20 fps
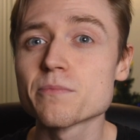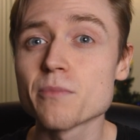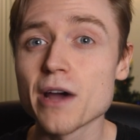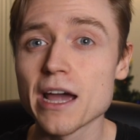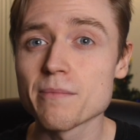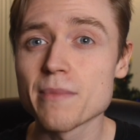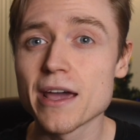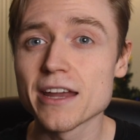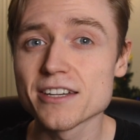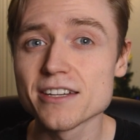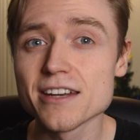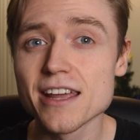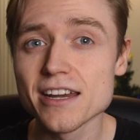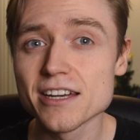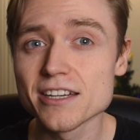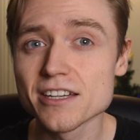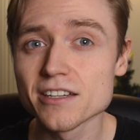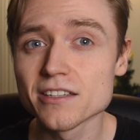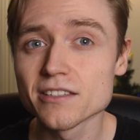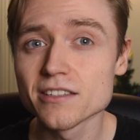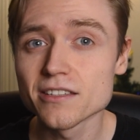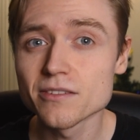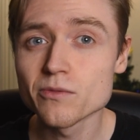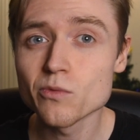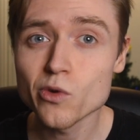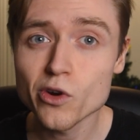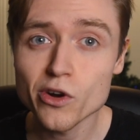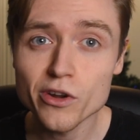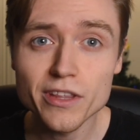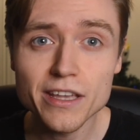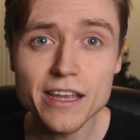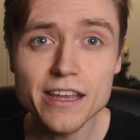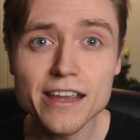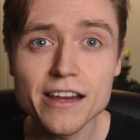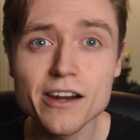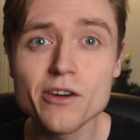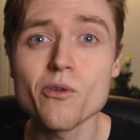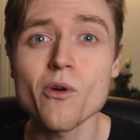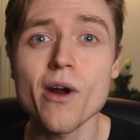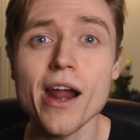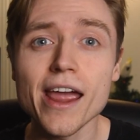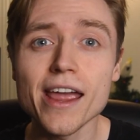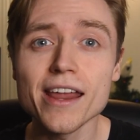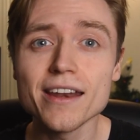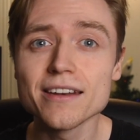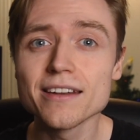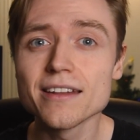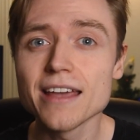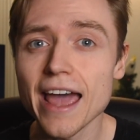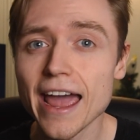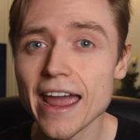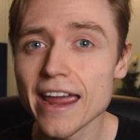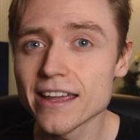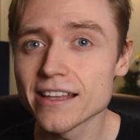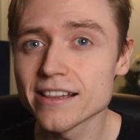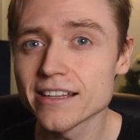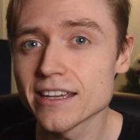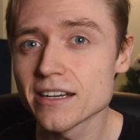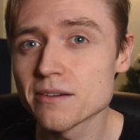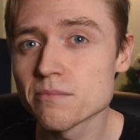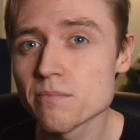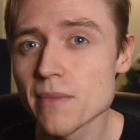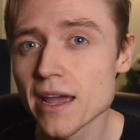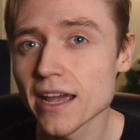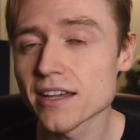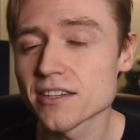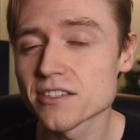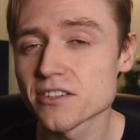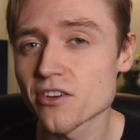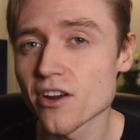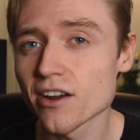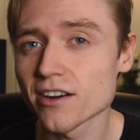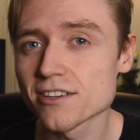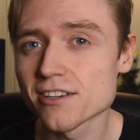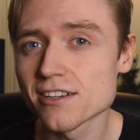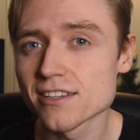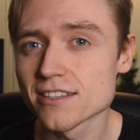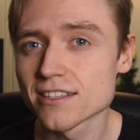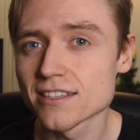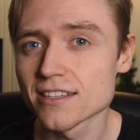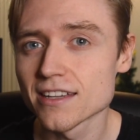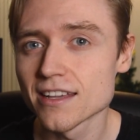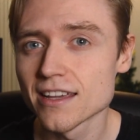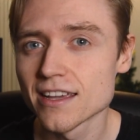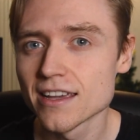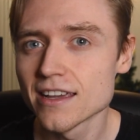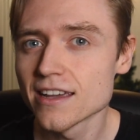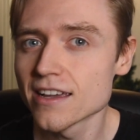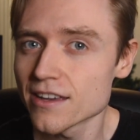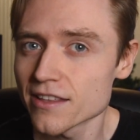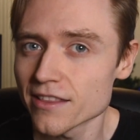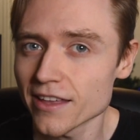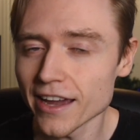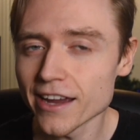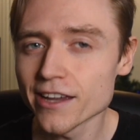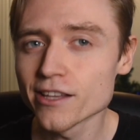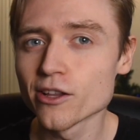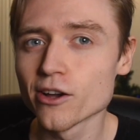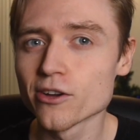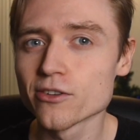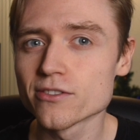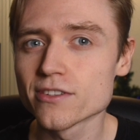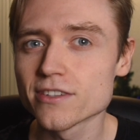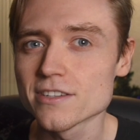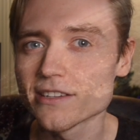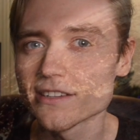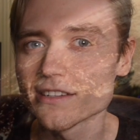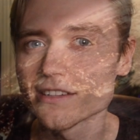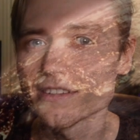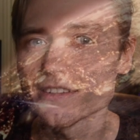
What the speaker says: my imagination were the grand alien megastructures, the halos.